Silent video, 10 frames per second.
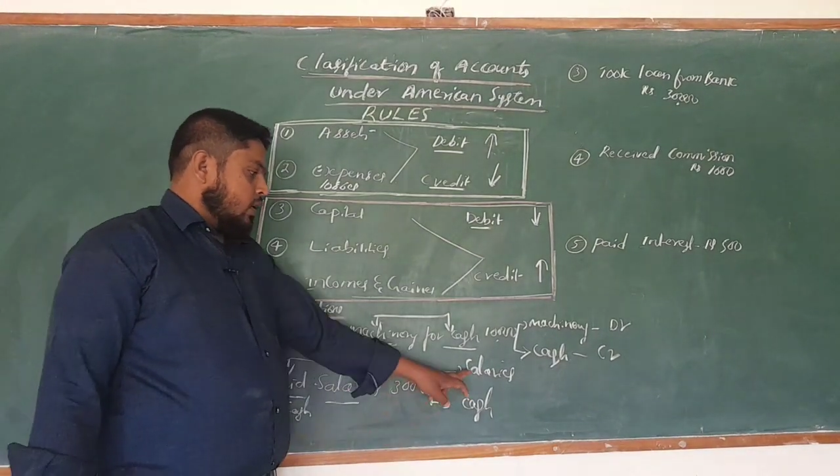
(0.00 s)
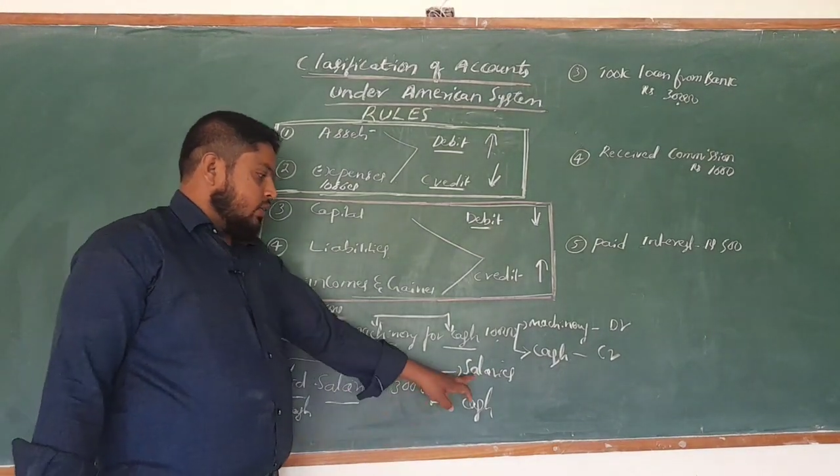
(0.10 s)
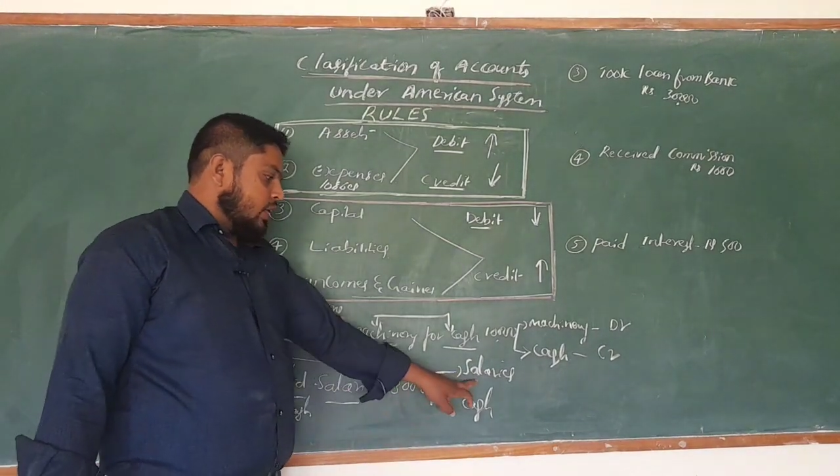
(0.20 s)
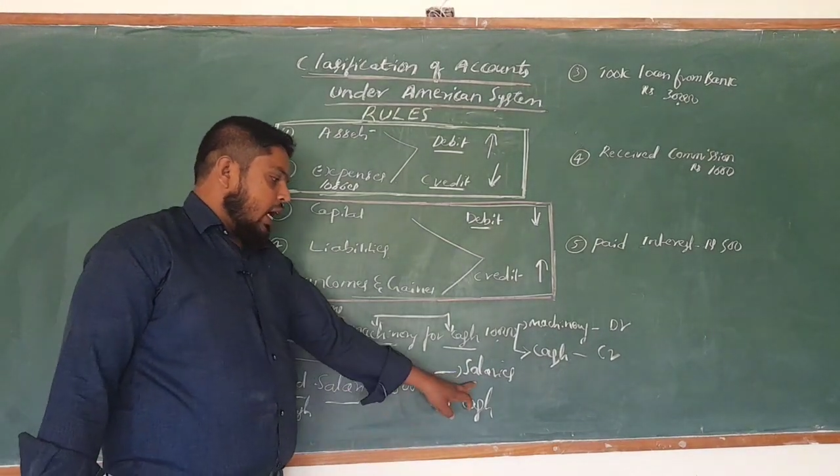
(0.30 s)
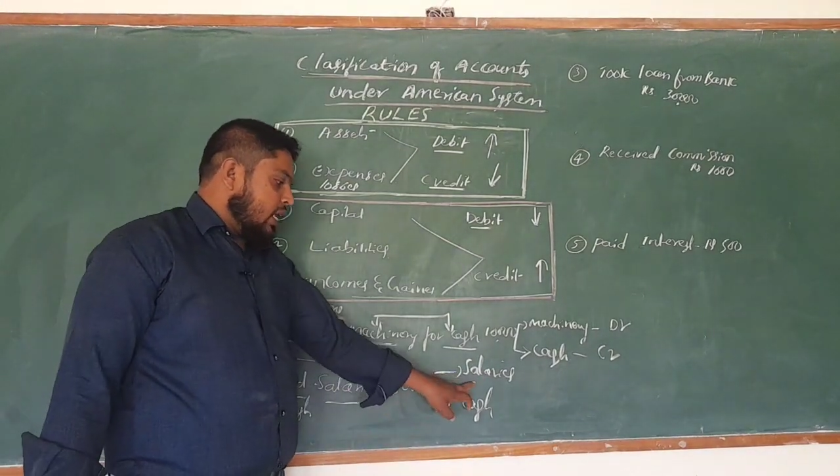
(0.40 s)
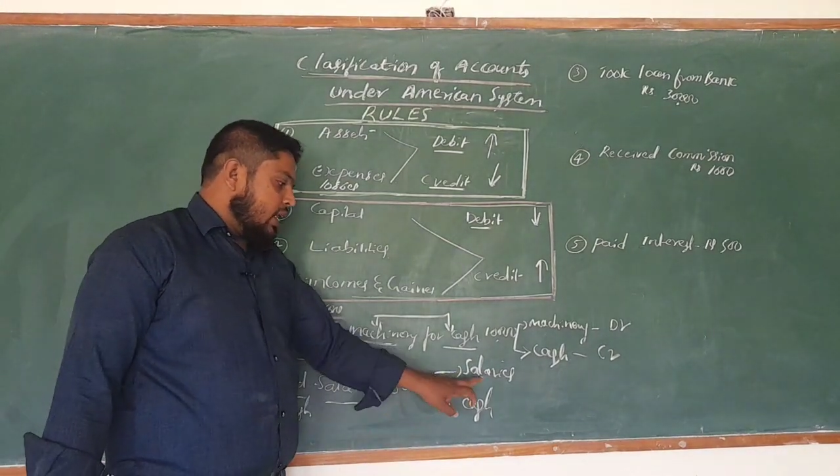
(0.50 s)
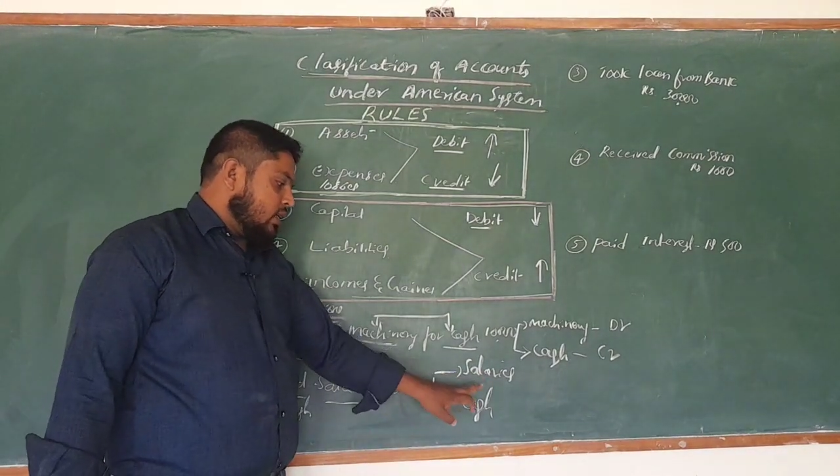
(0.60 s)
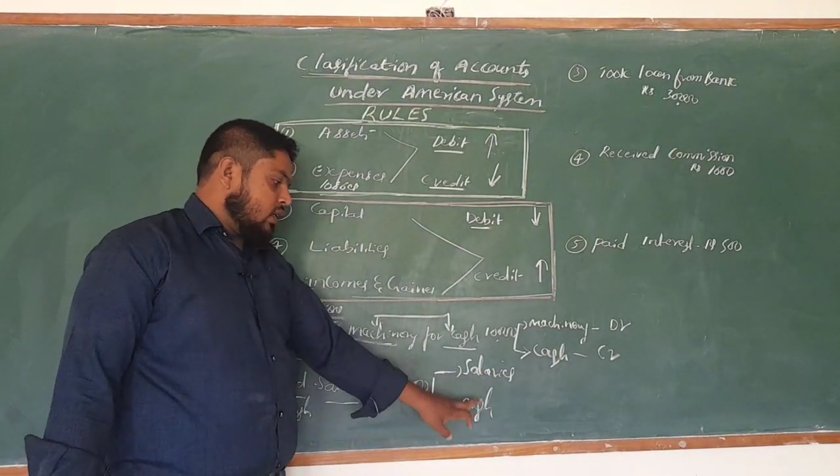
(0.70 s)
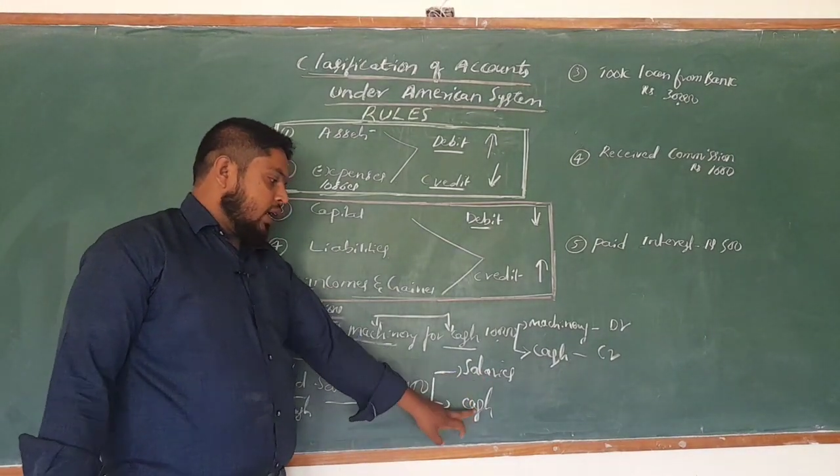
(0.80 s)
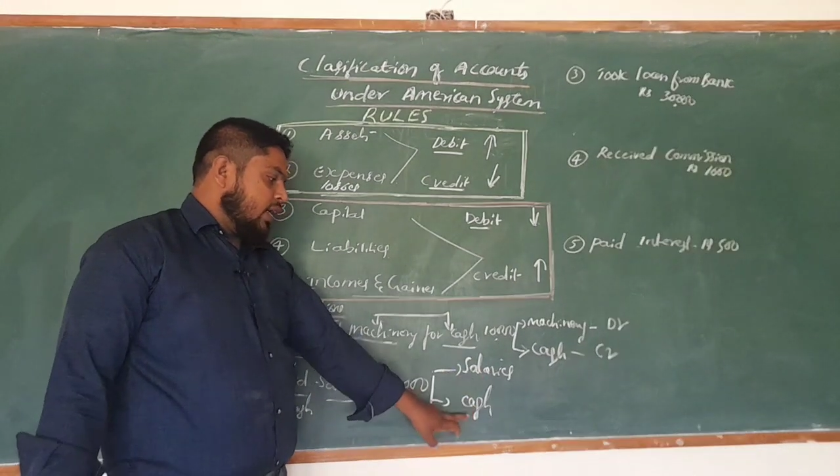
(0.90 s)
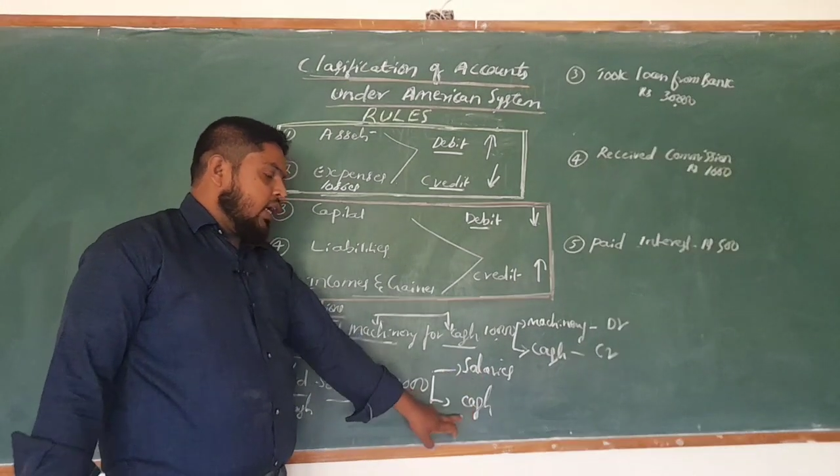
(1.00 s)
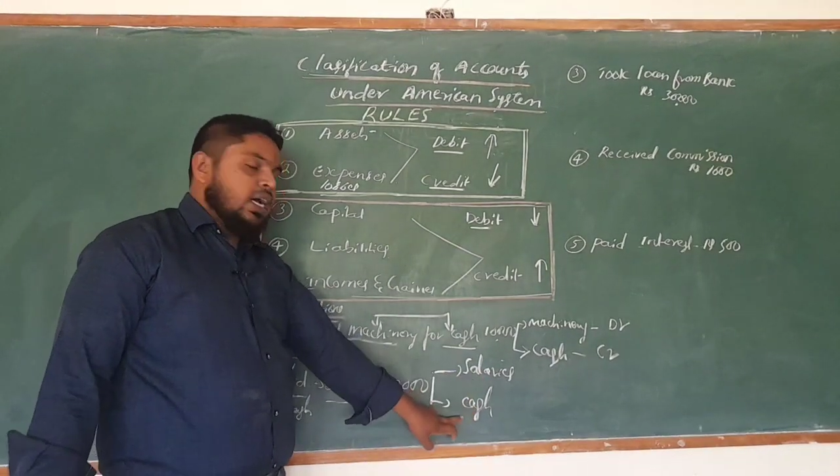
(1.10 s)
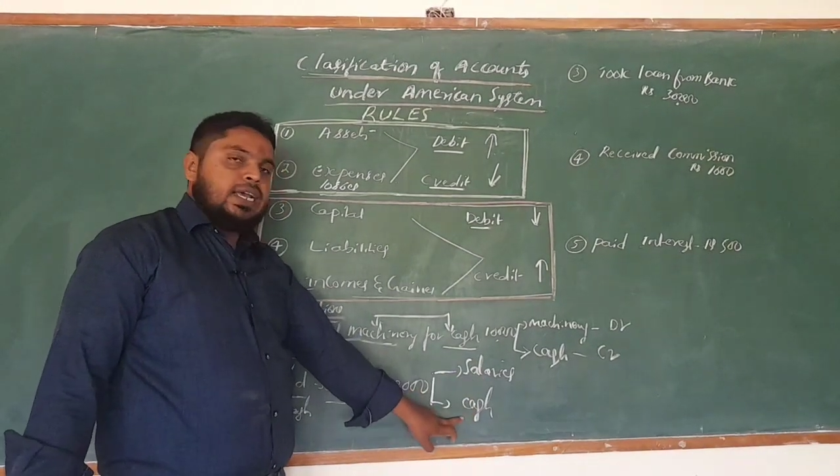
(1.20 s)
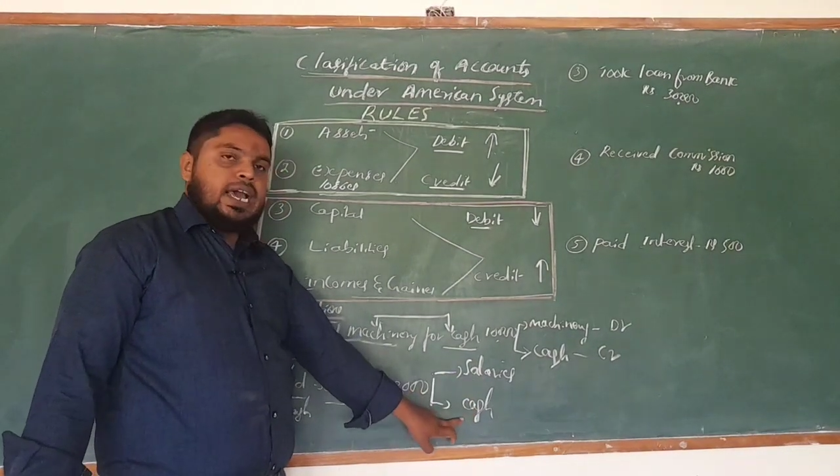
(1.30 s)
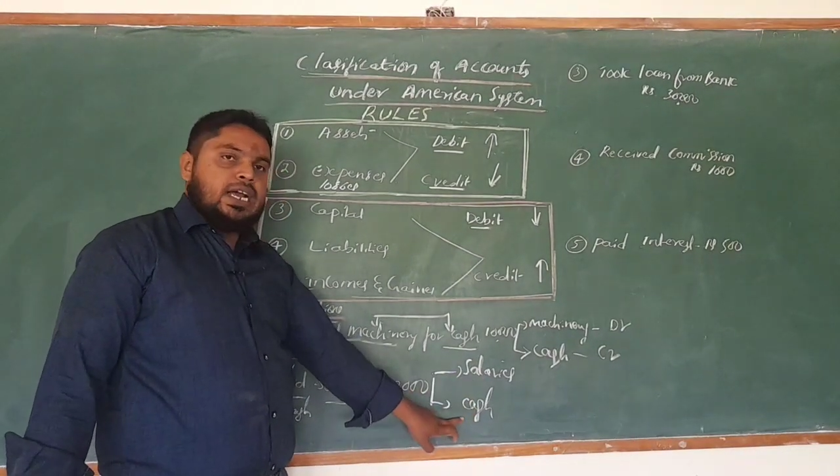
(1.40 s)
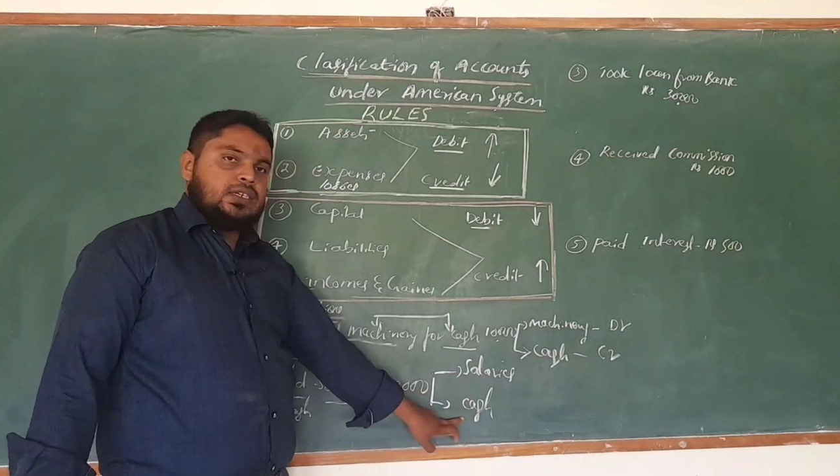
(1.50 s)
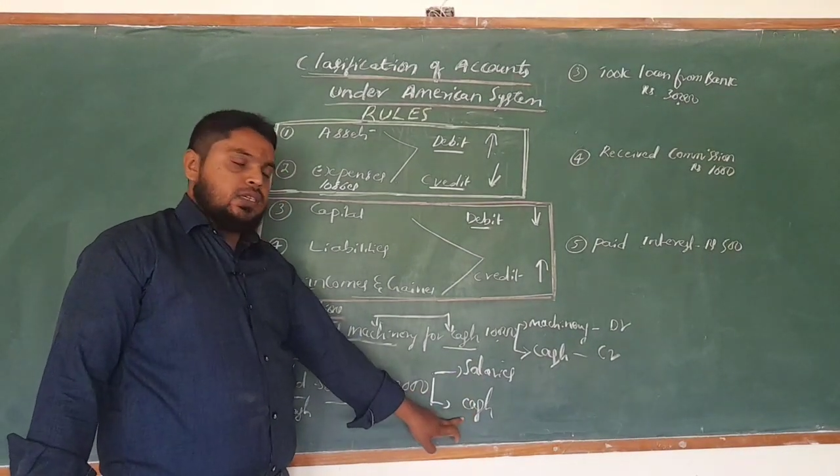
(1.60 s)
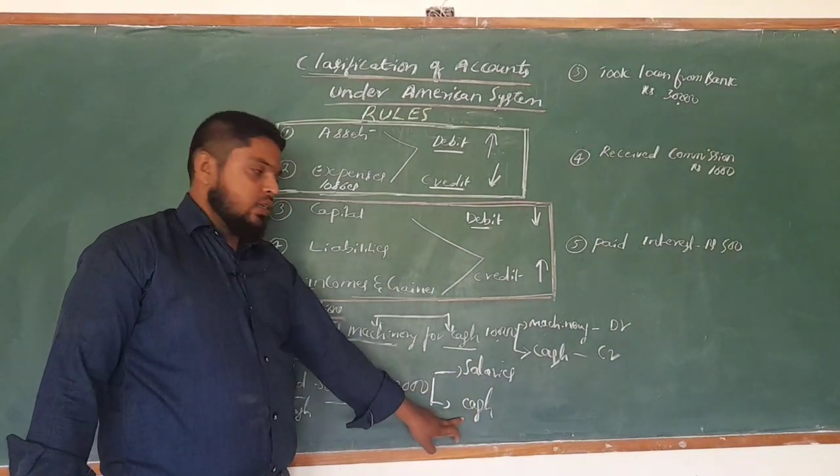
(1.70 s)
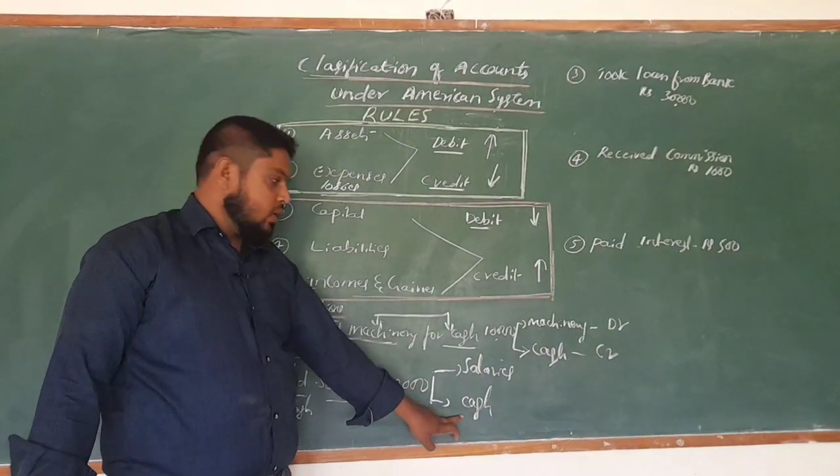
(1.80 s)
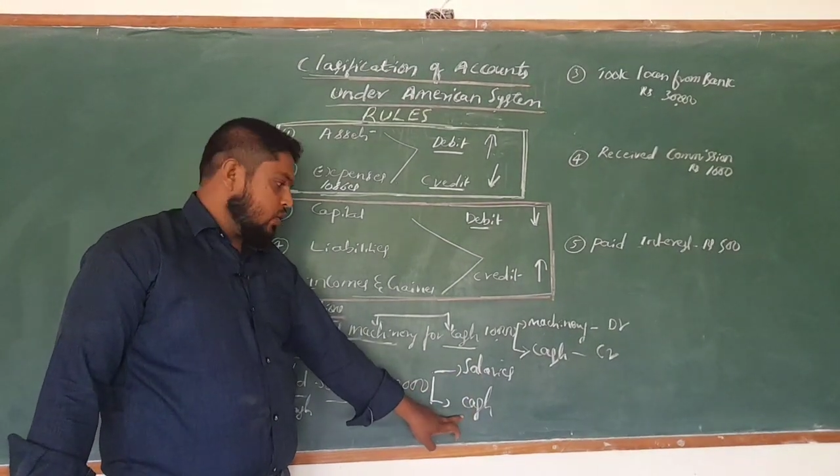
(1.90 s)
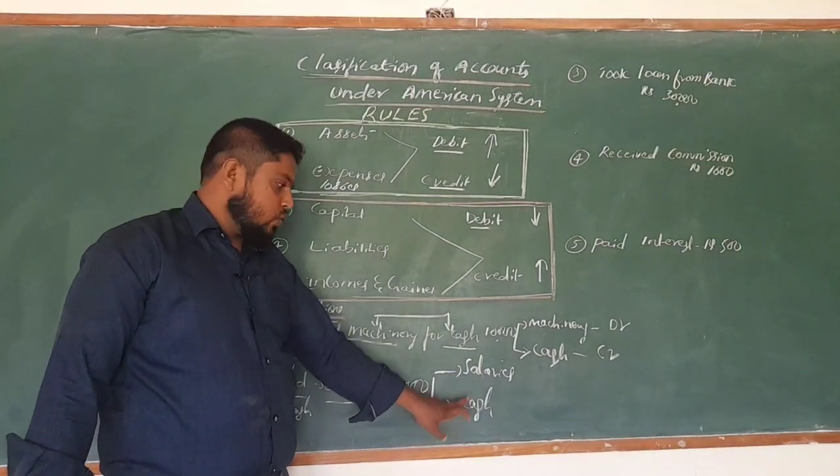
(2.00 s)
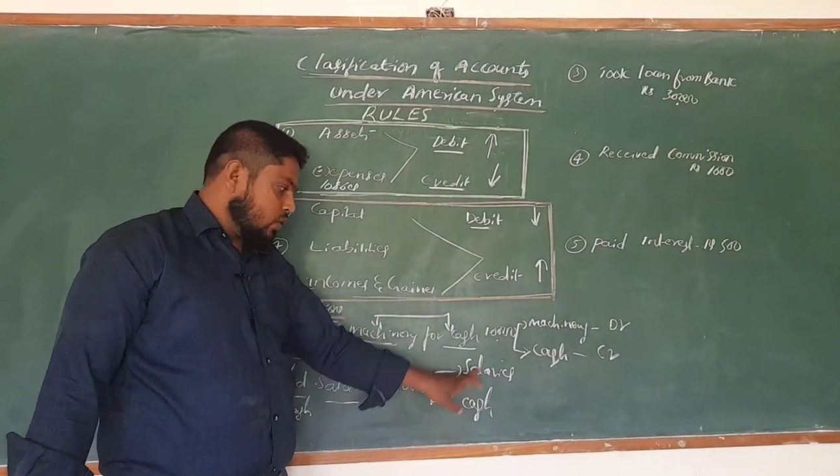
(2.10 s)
Salaries and cash.